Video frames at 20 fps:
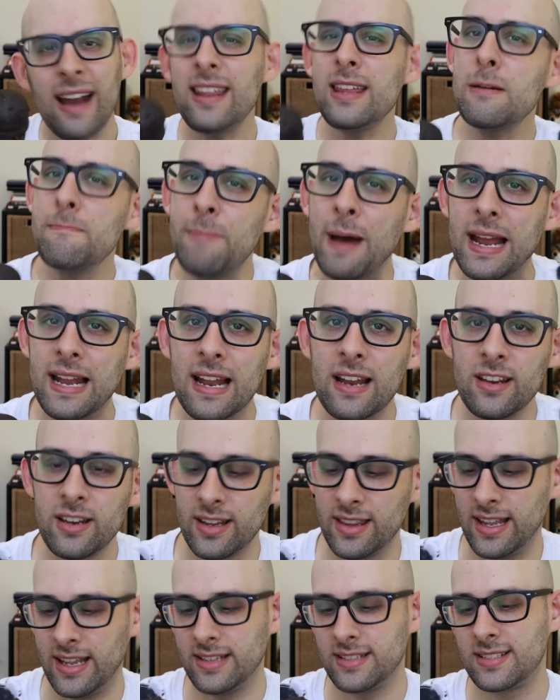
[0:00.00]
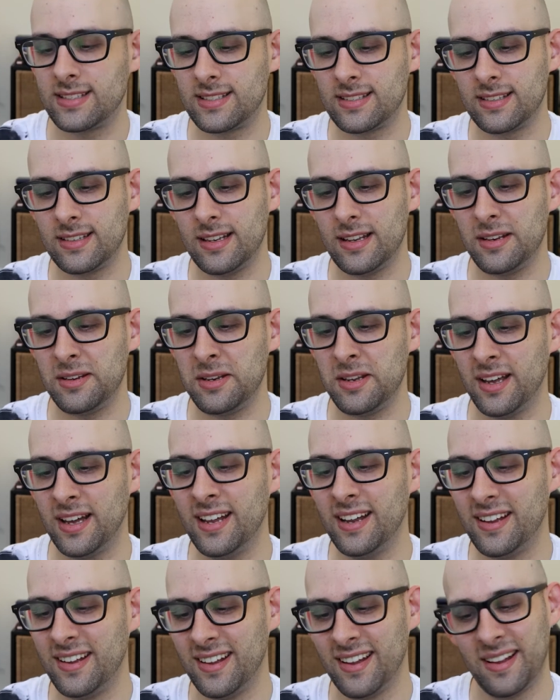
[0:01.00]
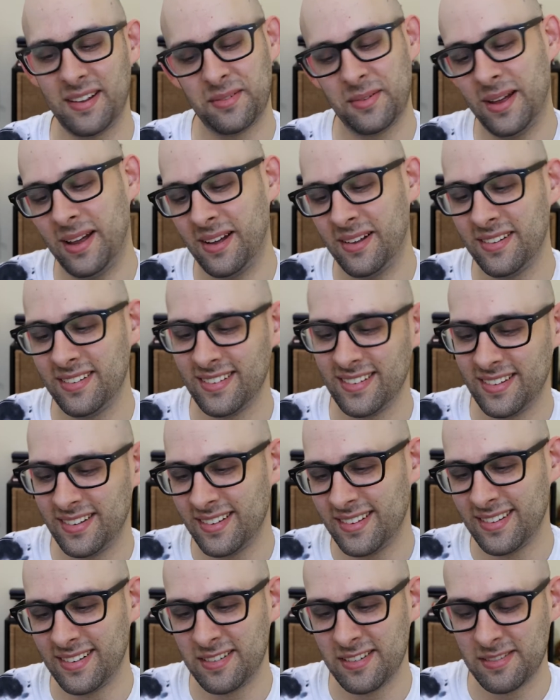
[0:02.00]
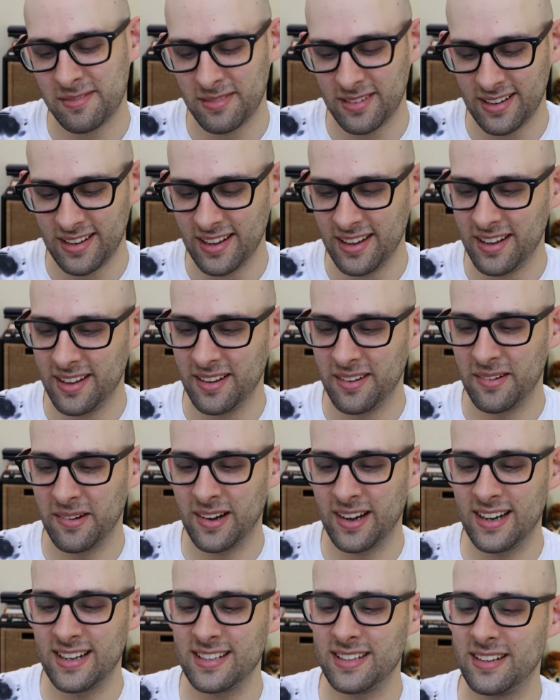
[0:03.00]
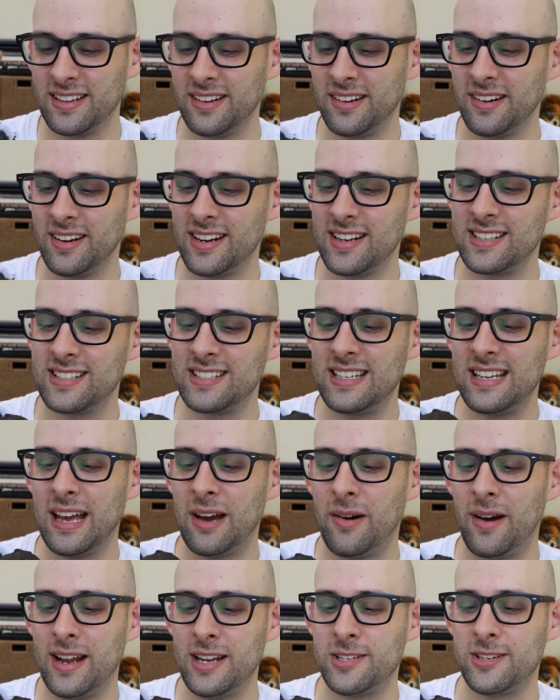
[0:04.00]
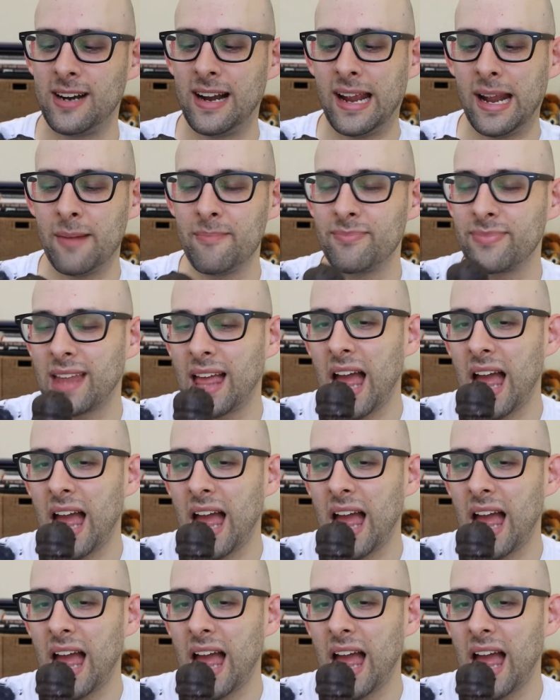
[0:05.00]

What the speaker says: do you bite into this? Well, they're gonna see how I try it.